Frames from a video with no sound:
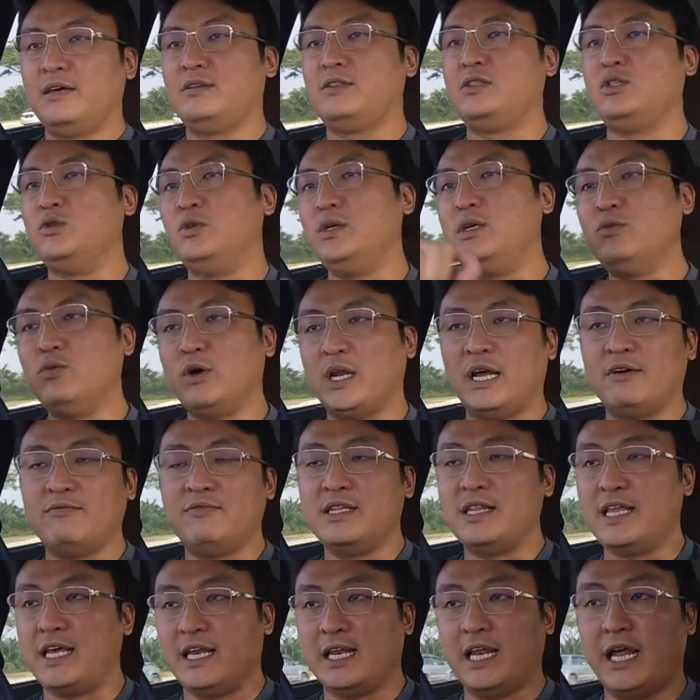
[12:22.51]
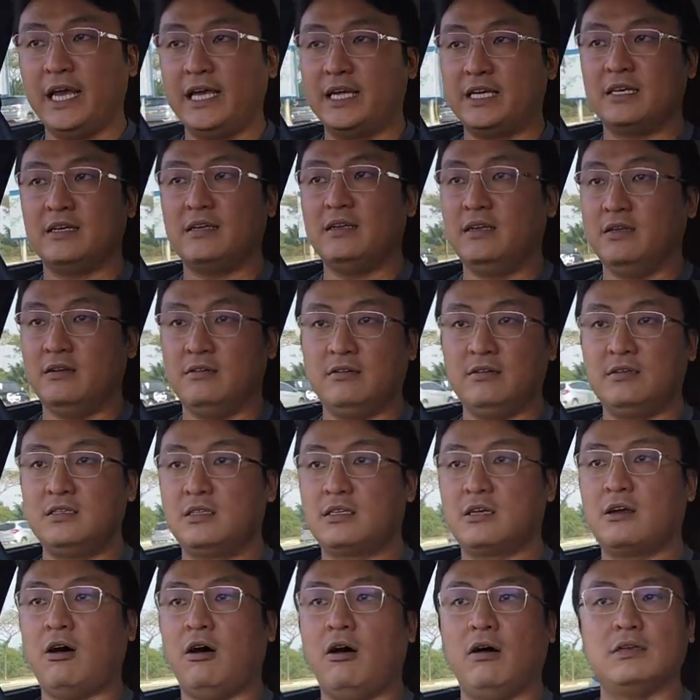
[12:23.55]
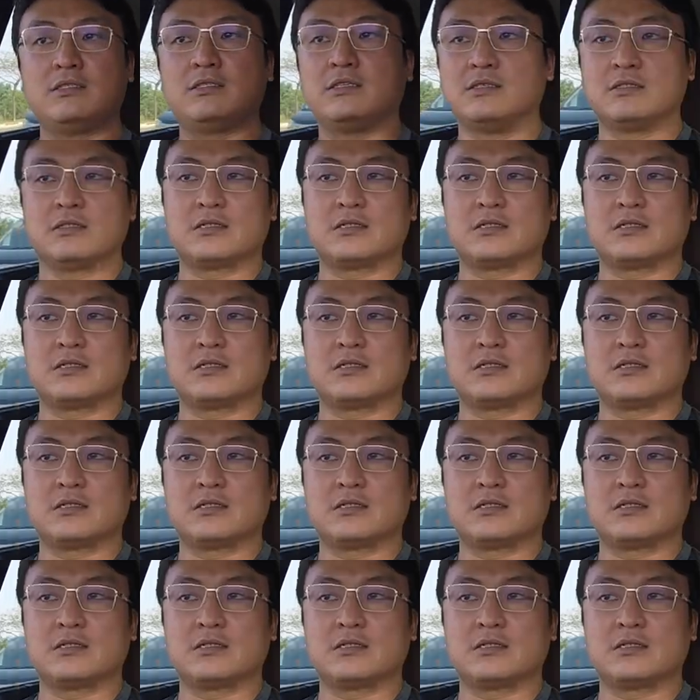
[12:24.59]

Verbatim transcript: doing whatever they like you know cost is